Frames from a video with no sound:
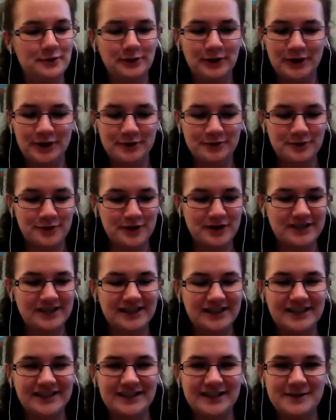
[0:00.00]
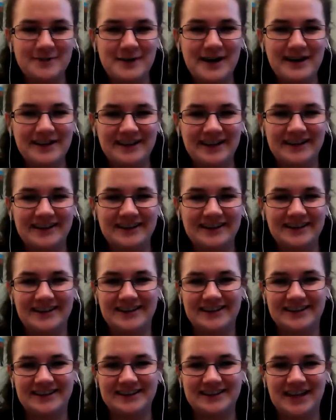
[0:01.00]
looking forward to hearing about
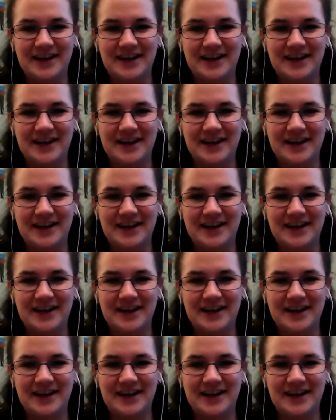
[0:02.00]
the